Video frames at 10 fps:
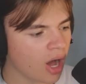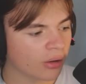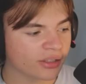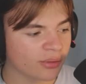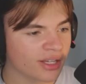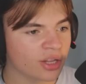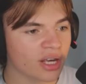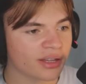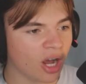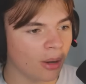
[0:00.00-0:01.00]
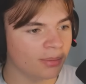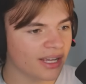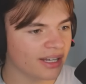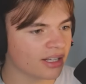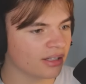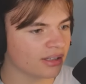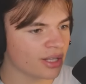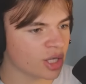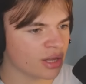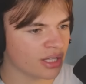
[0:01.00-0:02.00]
Also, they just updated
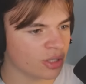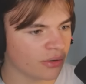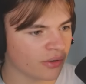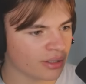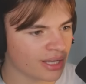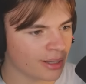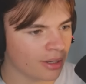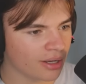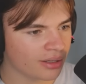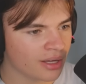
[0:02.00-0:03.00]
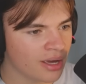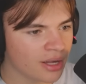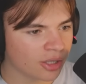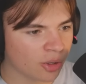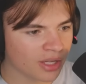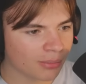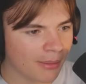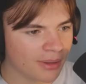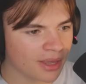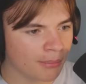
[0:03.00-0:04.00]
collisions in Universe Sandbox. So this
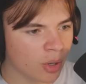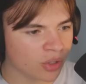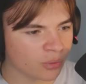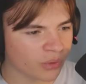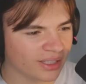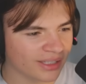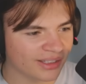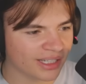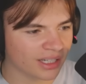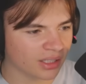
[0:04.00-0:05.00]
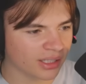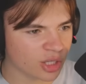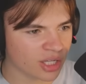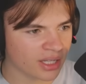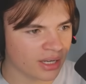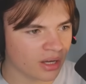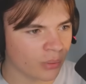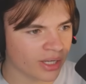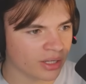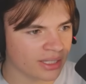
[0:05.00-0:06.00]
might be the most realistic collision
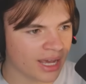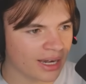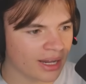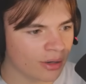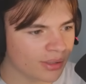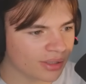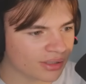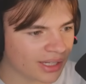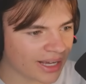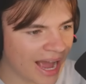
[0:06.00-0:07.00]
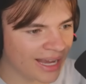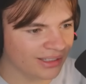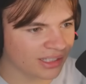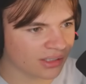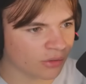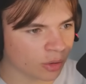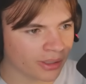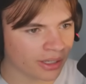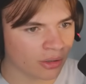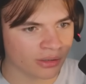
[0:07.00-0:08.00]
we could get. It almost looks like ice is
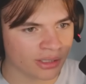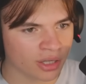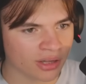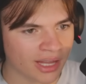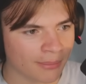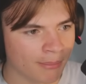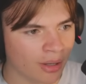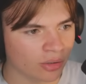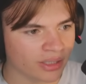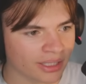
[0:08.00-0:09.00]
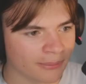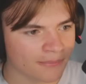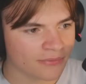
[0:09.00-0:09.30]
forming, or is it just like melting?